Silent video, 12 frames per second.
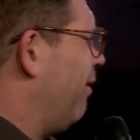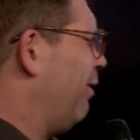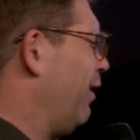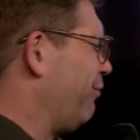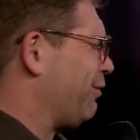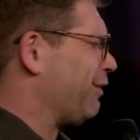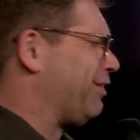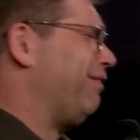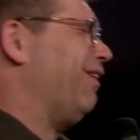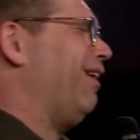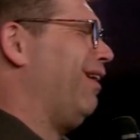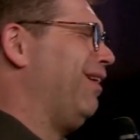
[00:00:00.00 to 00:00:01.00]
Well, first of
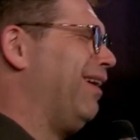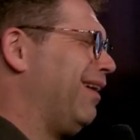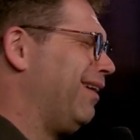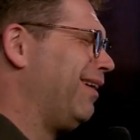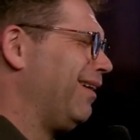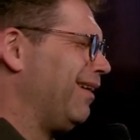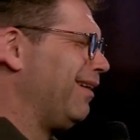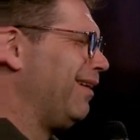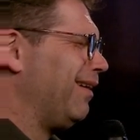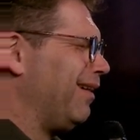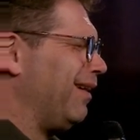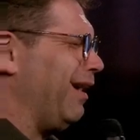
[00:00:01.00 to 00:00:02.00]
all,
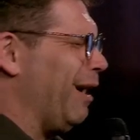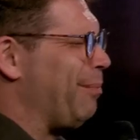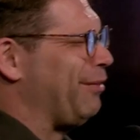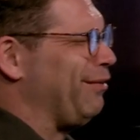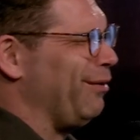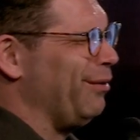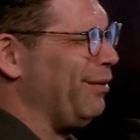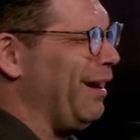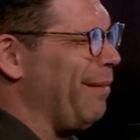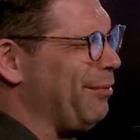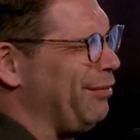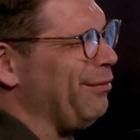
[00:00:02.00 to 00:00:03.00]

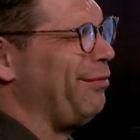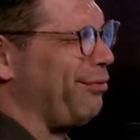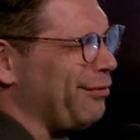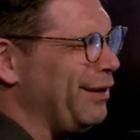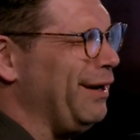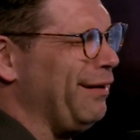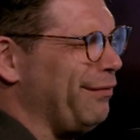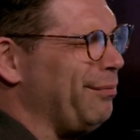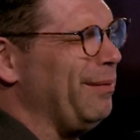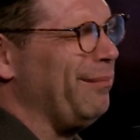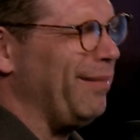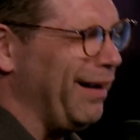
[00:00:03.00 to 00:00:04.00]
episode 3 has
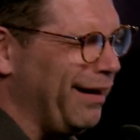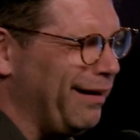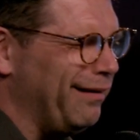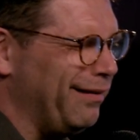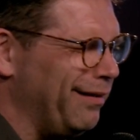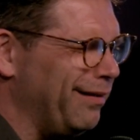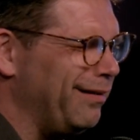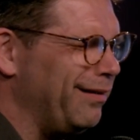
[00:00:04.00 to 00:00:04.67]
been made.